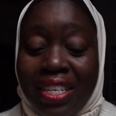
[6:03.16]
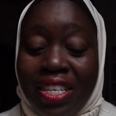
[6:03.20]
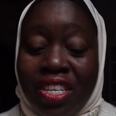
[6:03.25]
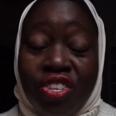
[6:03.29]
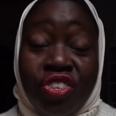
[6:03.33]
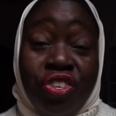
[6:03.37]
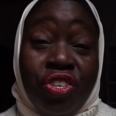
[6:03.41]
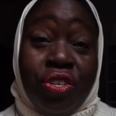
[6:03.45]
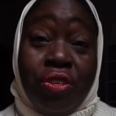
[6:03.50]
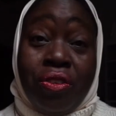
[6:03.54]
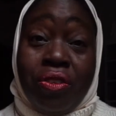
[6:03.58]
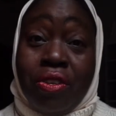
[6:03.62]
just
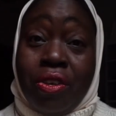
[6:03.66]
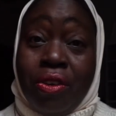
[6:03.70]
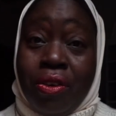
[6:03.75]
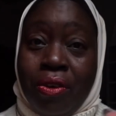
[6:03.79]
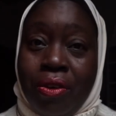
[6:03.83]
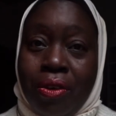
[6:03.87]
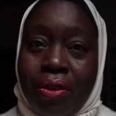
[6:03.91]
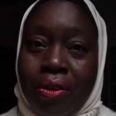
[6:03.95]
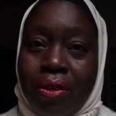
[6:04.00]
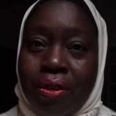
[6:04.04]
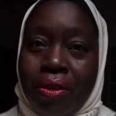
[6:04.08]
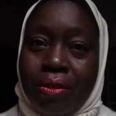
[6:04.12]
use
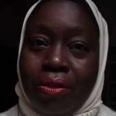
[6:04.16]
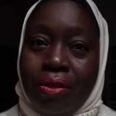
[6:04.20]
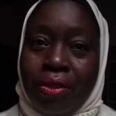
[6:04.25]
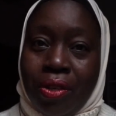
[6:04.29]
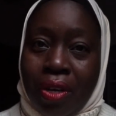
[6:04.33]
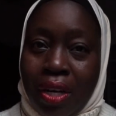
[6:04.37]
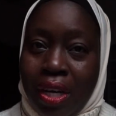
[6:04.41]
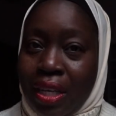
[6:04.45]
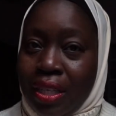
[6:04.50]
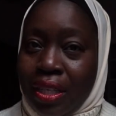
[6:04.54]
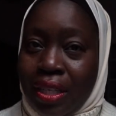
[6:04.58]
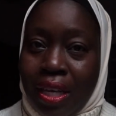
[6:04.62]
Google
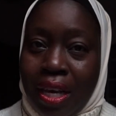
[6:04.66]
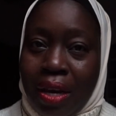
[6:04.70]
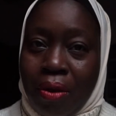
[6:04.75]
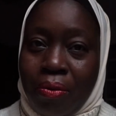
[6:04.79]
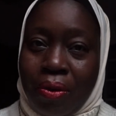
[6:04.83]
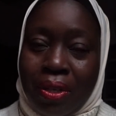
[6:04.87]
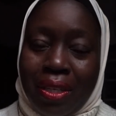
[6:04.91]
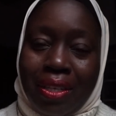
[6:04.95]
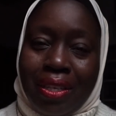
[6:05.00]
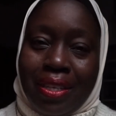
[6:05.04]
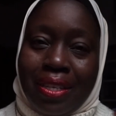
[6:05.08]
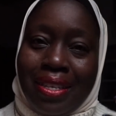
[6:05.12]
Translate,
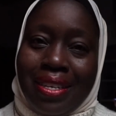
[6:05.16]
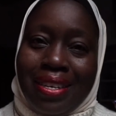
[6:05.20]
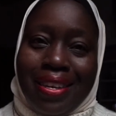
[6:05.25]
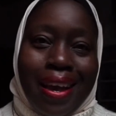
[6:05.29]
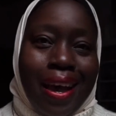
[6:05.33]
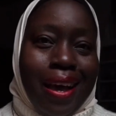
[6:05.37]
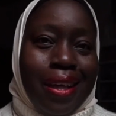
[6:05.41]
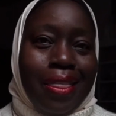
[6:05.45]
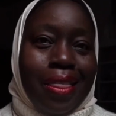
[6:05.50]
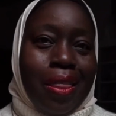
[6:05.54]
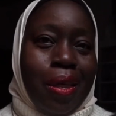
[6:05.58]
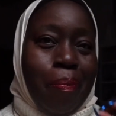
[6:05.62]
which is
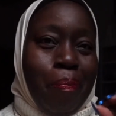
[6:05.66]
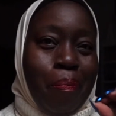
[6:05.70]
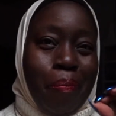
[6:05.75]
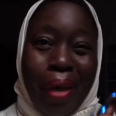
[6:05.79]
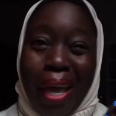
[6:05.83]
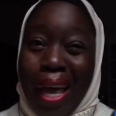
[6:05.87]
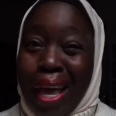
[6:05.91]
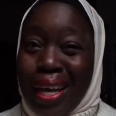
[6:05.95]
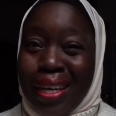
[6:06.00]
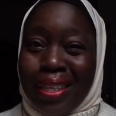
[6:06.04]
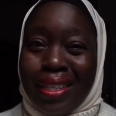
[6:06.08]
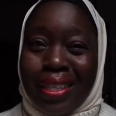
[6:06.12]
not the
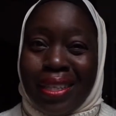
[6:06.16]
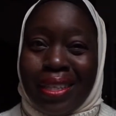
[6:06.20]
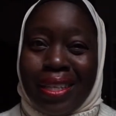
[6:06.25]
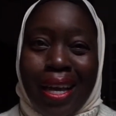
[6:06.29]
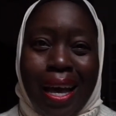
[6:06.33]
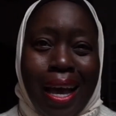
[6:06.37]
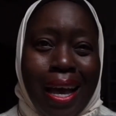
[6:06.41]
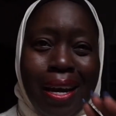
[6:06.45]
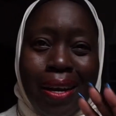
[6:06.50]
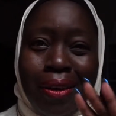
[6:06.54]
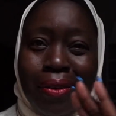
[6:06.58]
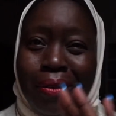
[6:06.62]
best.
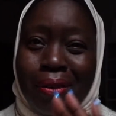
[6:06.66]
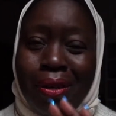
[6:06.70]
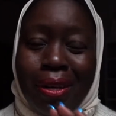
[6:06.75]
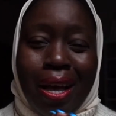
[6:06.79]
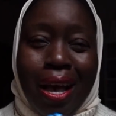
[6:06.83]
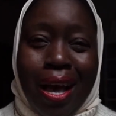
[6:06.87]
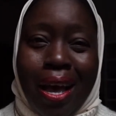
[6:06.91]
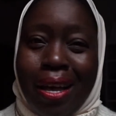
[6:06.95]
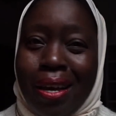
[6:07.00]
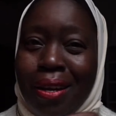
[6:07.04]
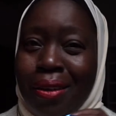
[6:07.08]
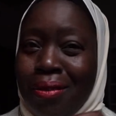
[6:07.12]
I
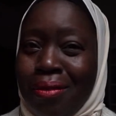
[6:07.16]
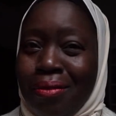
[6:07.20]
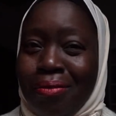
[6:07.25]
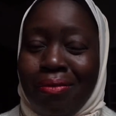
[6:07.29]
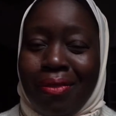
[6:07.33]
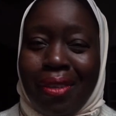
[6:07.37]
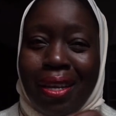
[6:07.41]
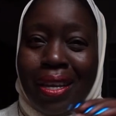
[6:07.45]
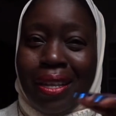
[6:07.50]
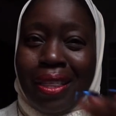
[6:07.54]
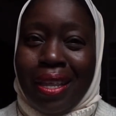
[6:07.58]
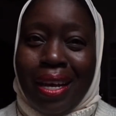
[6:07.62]
don't
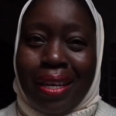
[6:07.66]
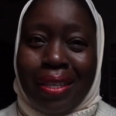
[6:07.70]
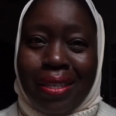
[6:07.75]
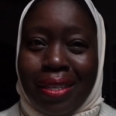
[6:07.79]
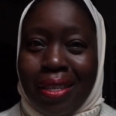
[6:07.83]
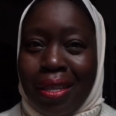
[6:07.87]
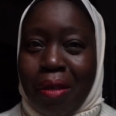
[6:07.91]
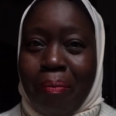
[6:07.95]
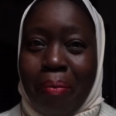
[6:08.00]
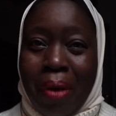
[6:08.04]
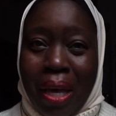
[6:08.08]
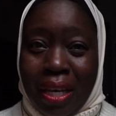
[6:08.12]
think that's
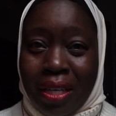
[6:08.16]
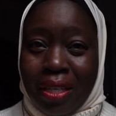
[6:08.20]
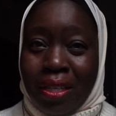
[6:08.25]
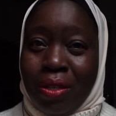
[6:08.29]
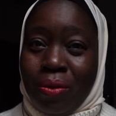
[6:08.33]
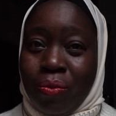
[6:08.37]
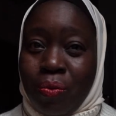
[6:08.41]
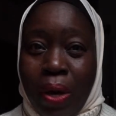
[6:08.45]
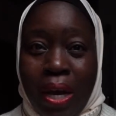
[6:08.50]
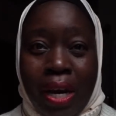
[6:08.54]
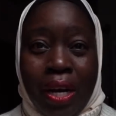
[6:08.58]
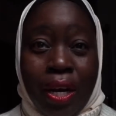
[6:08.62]
the
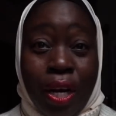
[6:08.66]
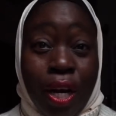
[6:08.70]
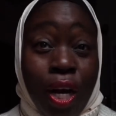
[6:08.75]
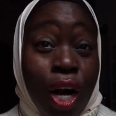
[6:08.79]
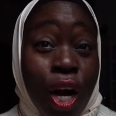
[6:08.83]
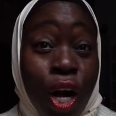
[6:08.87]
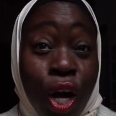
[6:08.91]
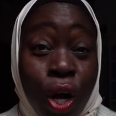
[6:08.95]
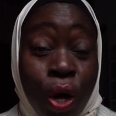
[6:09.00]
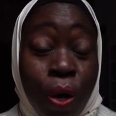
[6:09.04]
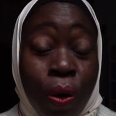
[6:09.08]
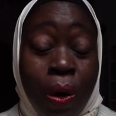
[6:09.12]
best way to
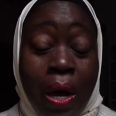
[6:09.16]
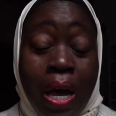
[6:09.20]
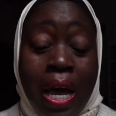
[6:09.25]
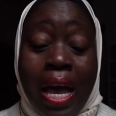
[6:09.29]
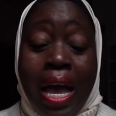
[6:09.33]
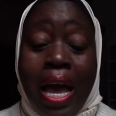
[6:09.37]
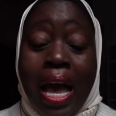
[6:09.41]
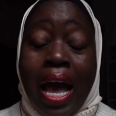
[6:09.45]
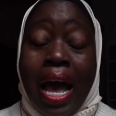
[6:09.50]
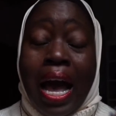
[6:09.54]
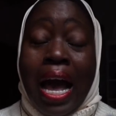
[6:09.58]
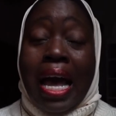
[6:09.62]
go.
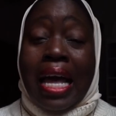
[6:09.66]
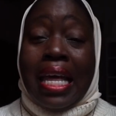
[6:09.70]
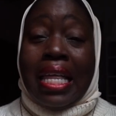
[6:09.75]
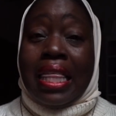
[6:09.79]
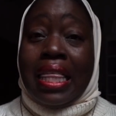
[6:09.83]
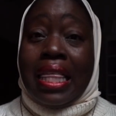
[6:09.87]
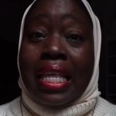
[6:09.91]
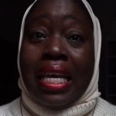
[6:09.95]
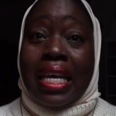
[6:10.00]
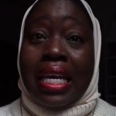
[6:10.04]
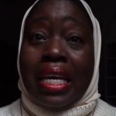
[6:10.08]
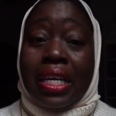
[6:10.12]
I
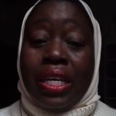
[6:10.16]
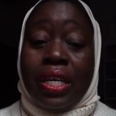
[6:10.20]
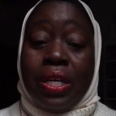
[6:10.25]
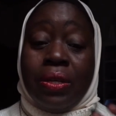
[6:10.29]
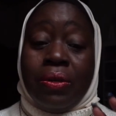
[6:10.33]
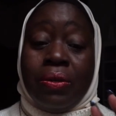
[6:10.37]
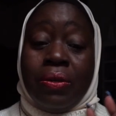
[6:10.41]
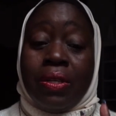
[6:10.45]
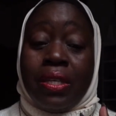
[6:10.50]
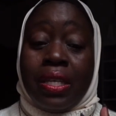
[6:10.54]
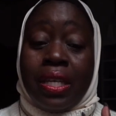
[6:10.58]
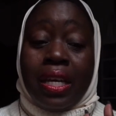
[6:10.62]
think
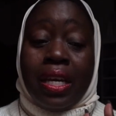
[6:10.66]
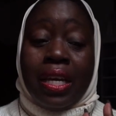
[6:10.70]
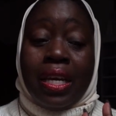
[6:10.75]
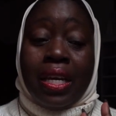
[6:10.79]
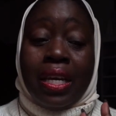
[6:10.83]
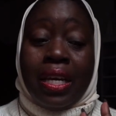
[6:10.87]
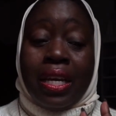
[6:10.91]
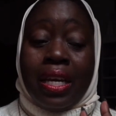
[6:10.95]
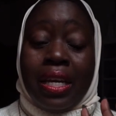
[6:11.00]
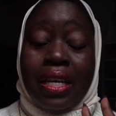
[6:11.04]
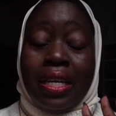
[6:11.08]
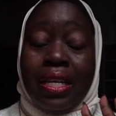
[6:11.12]
using
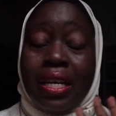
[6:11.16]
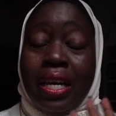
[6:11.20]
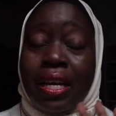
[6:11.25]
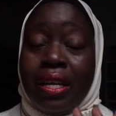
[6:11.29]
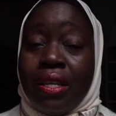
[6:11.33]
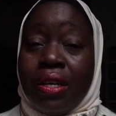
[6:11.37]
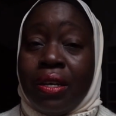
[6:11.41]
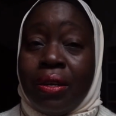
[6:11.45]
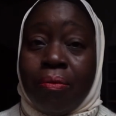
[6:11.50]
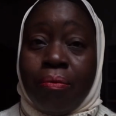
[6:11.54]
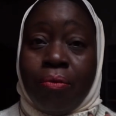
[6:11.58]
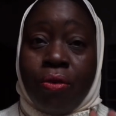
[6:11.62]

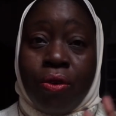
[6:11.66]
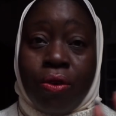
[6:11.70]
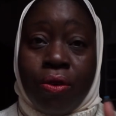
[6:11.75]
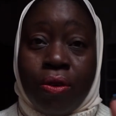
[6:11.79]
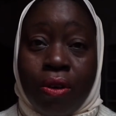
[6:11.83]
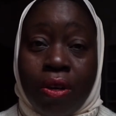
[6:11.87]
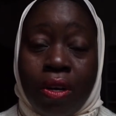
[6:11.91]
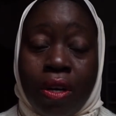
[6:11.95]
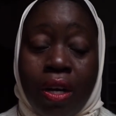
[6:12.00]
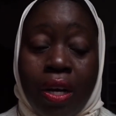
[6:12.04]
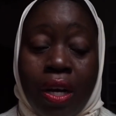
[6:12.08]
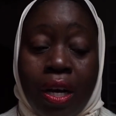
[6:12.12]
another
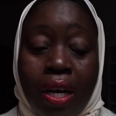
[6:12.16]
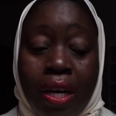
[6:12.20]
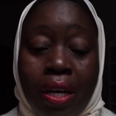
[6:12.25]
more